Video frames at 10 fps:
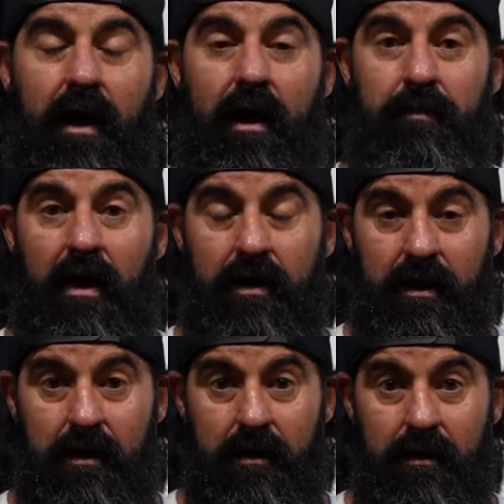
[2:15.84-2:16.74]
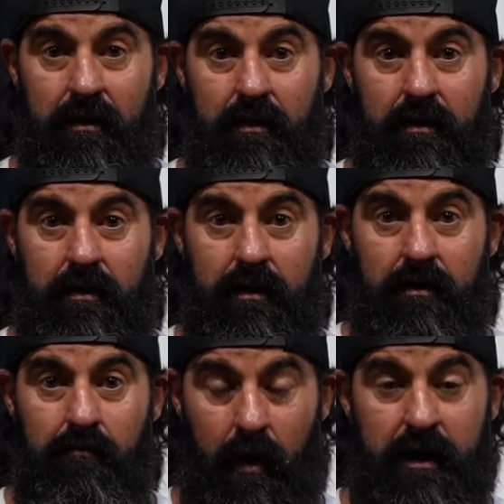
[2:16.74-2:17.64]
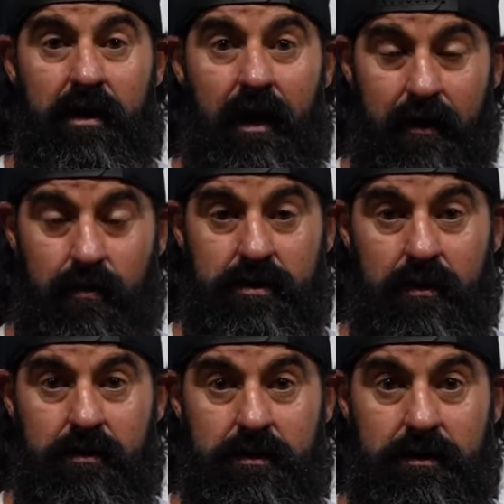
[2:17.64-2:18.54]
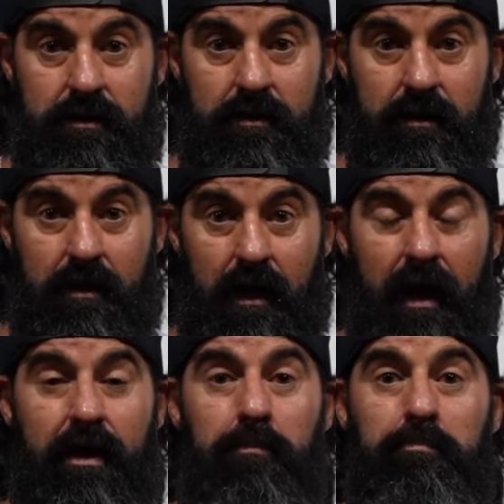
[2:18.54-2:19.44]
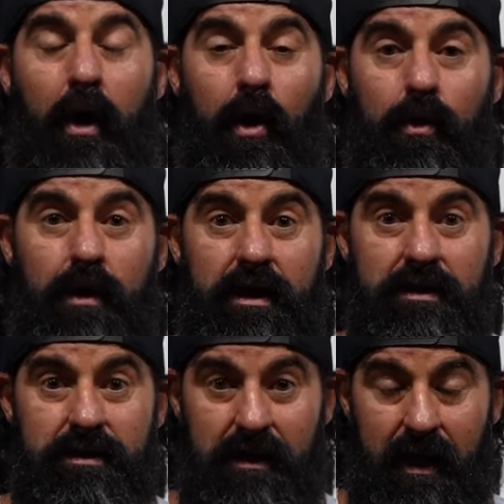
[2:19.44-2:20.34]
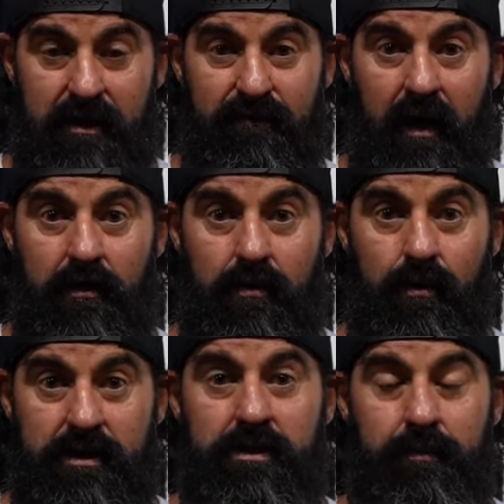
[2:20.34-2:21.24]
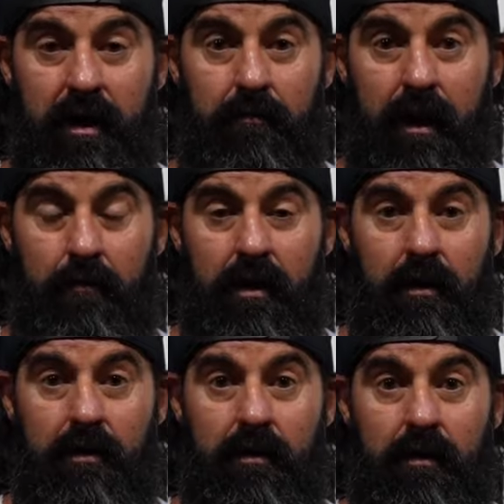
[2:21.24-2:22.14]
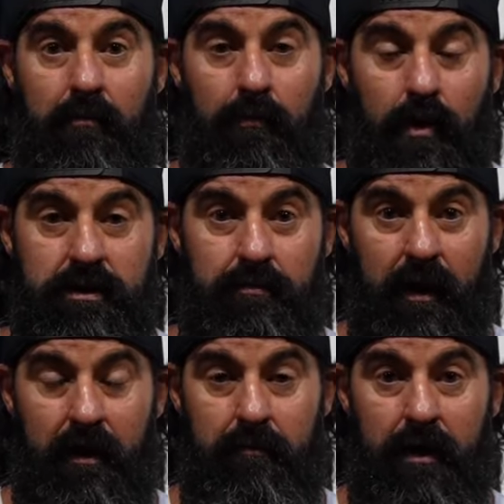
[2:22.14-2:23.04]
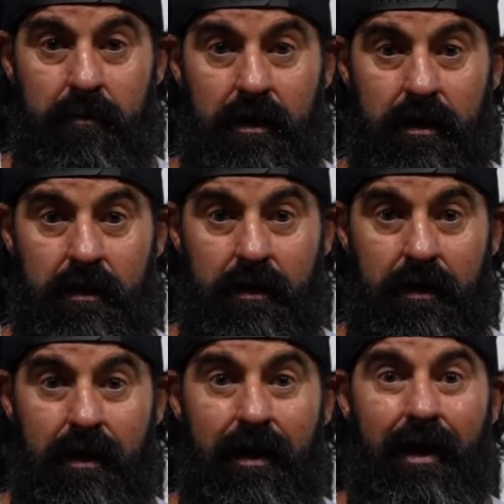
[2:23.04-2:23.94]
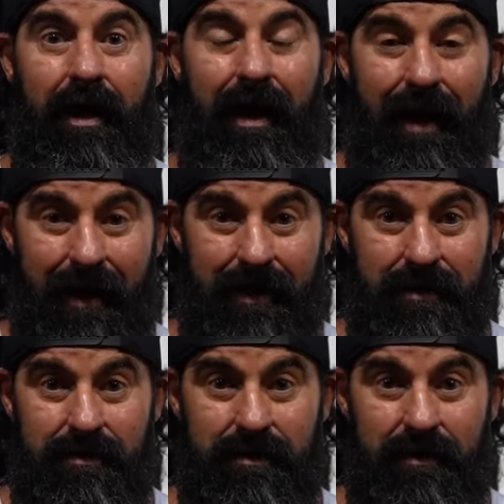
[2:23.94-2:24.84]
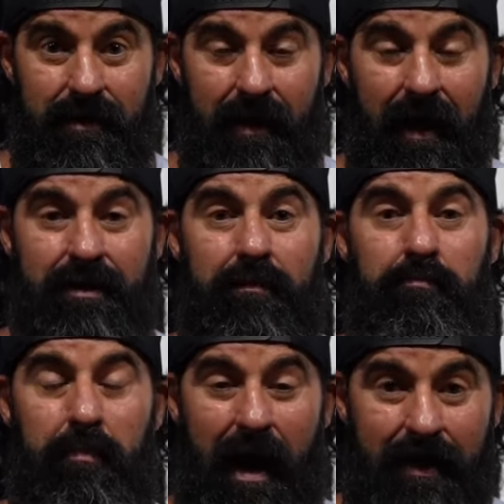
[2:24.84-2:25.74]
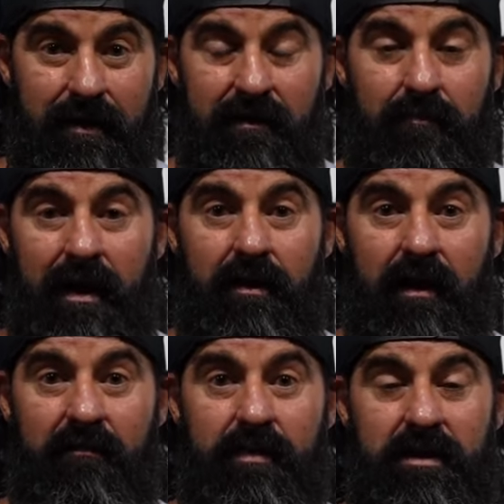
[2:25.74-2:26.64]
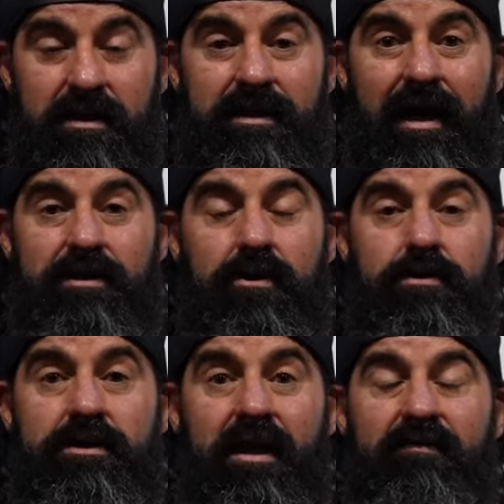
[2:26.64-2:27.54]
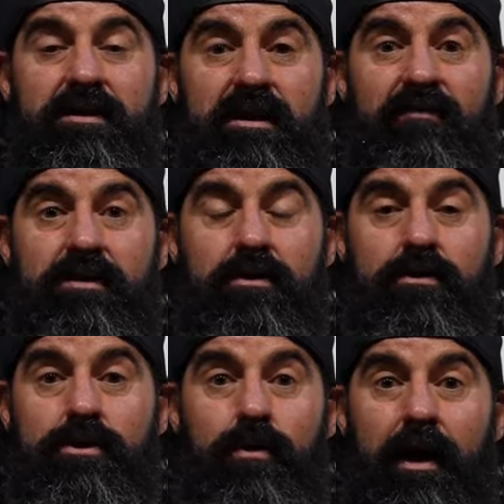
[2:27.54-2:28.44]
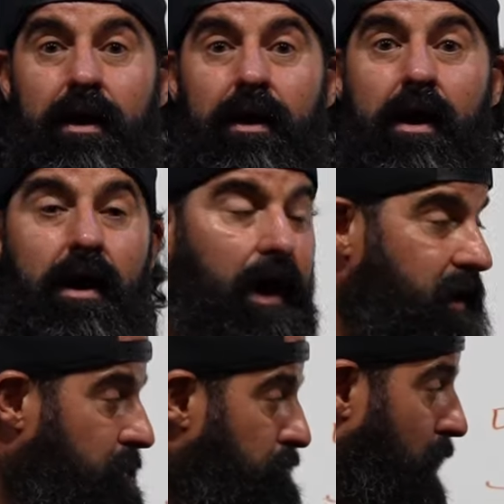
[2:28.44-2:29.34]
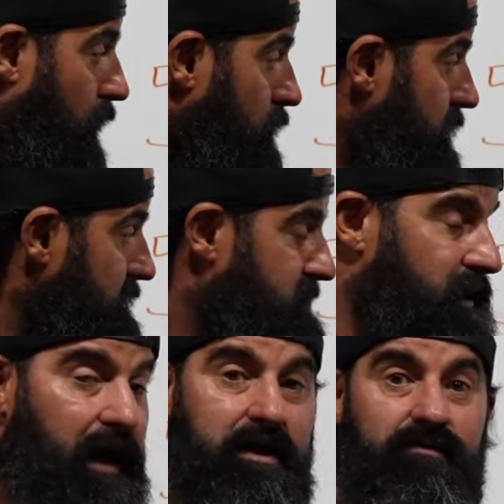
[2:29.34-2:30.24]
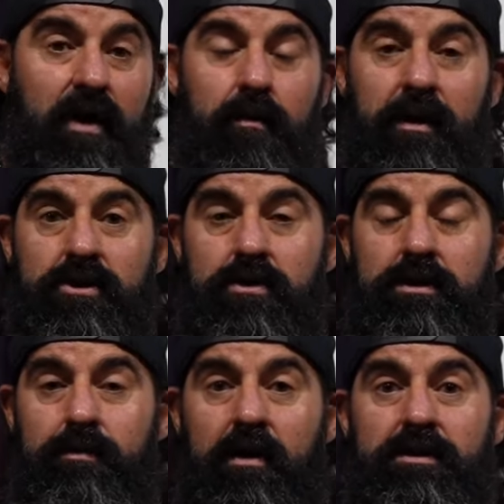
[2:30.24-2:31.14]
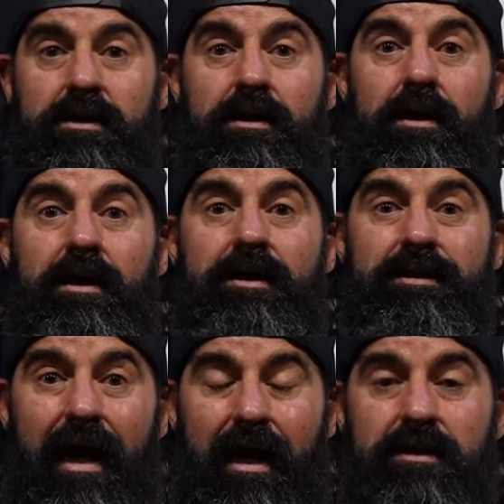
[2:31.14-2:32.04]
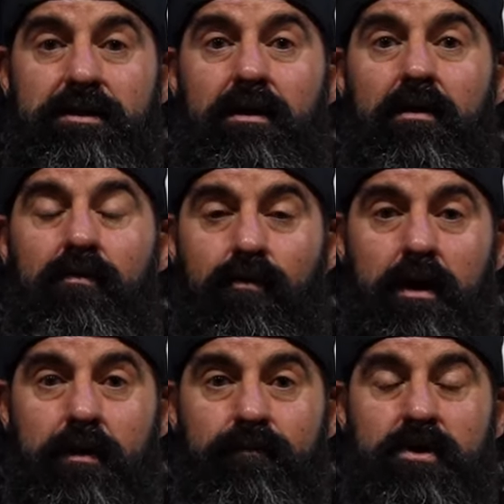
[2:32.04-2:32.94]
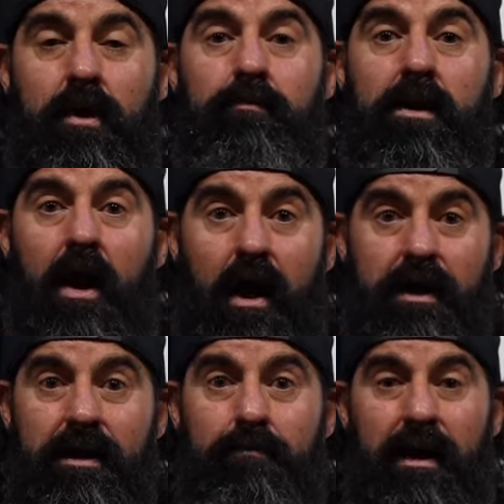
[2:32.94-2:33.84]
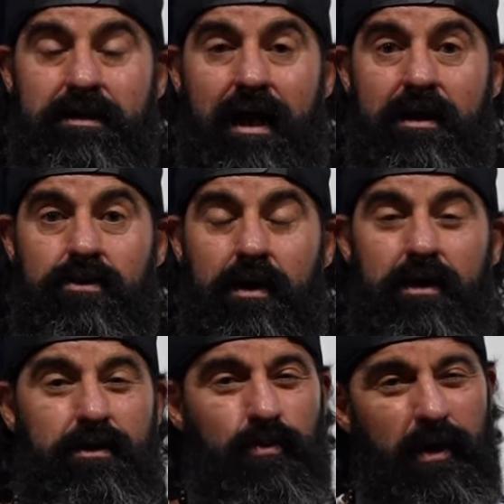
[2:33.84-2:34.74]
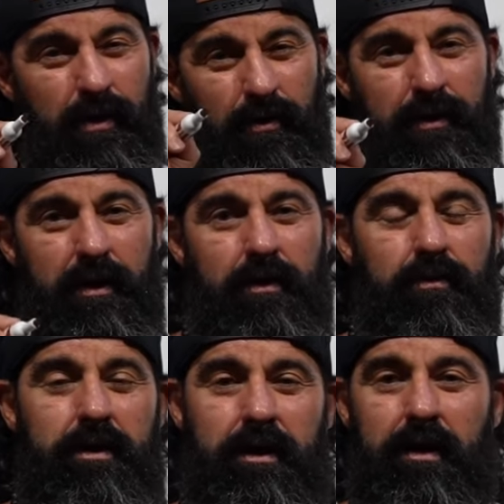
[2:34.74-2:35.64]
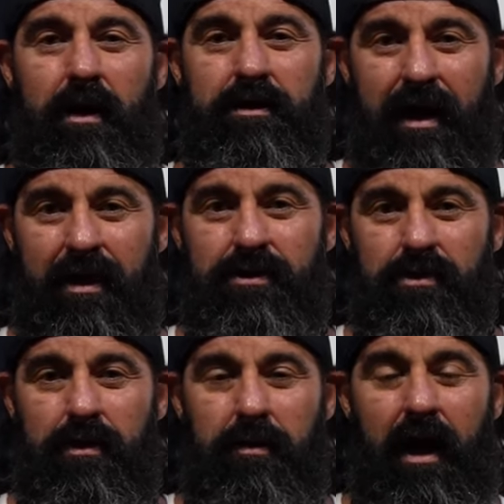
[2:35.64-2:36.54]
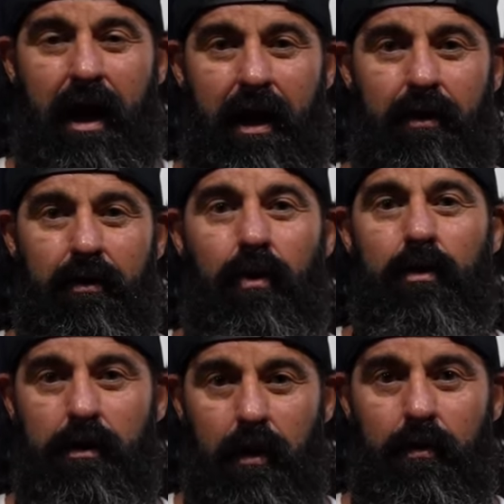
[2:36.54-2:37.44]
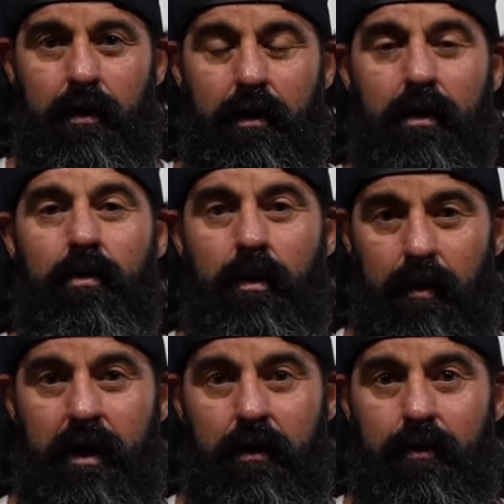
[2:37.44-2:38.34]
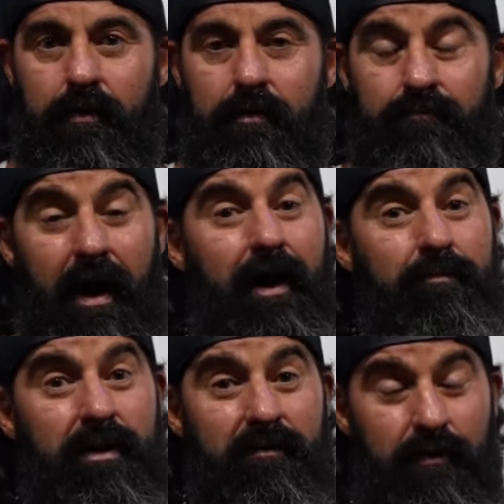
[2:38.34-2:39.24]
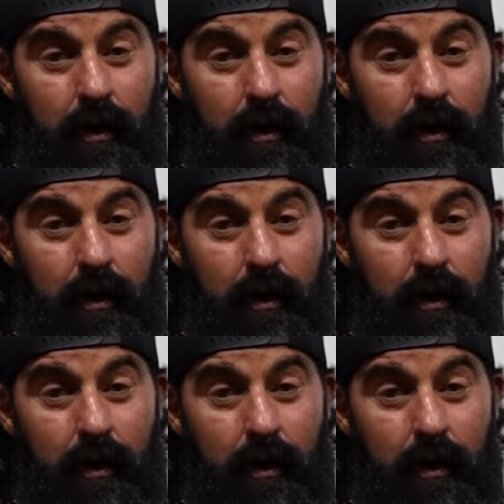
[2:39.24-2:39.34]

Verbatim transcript: I'm now getting market like returns. I can borrow against the cash value, richest man in Babylon, multiplying my money. And at the back end of my life, because of tax code 7702A, I can borrow against the cash value of my insurance policy, tax free. So I'm locking in my tax rate. Because what do you think? You think taxes are going to be higher or lower when we get older? I believe